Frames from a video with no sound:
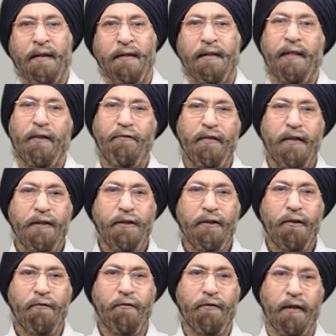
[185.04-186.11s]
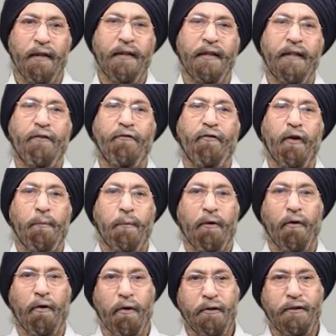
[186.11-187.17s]
The definition of drug in
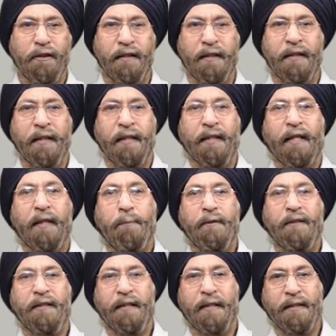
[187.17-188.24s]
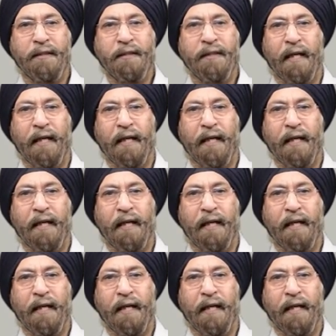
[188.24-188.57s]
pharmacology can be stated